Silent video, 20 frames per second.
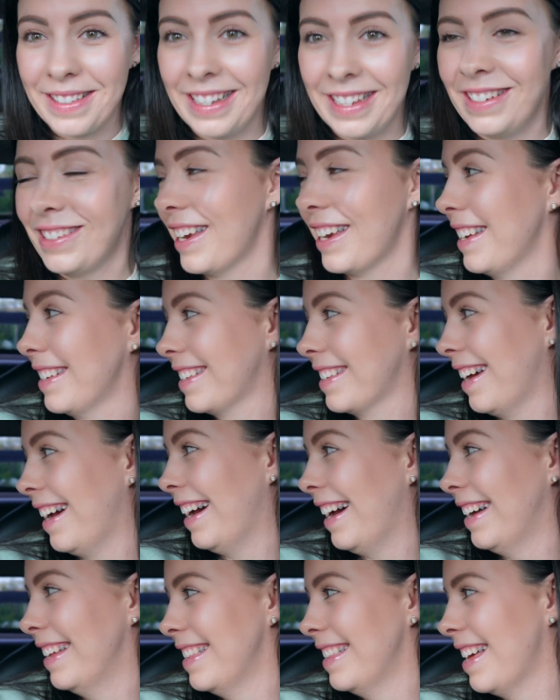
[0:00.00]
in Jake's
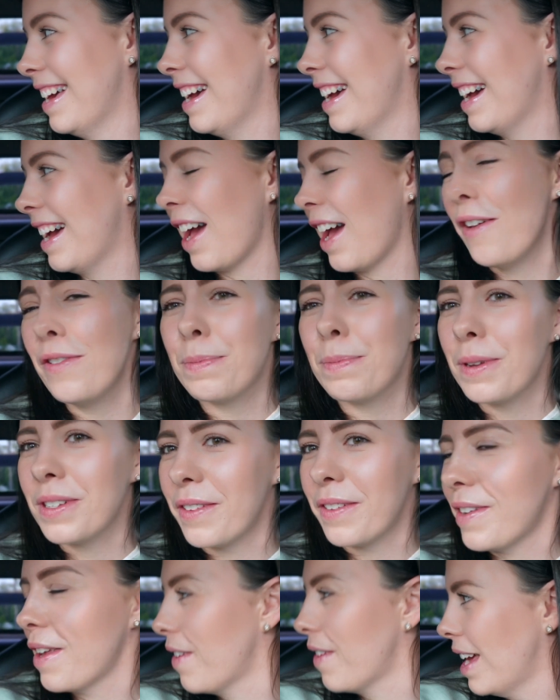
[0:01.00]
car that I suppose
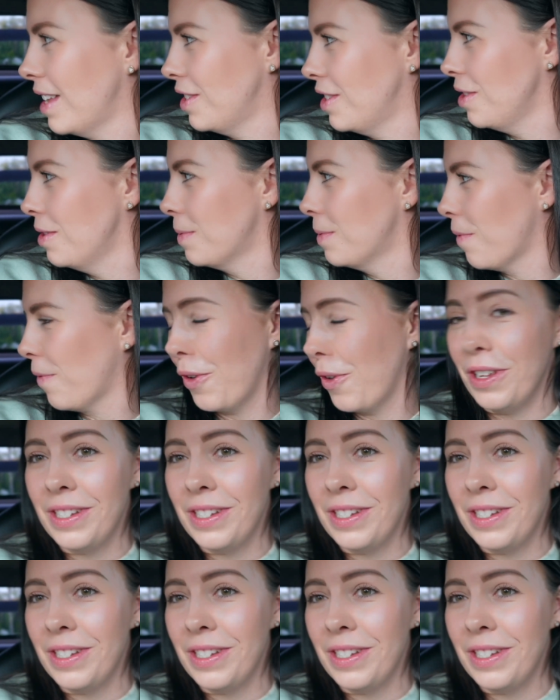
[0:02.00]
I've never had to use before.